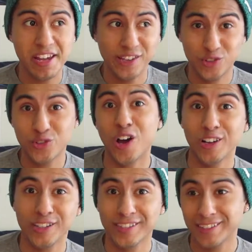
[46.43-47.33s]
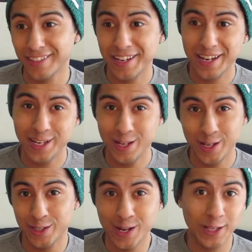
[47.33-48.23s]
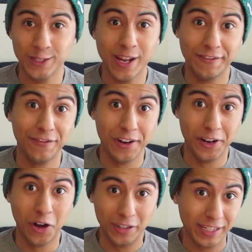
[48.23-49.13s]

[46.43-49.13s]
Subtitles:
It sucks. It's not fun at all.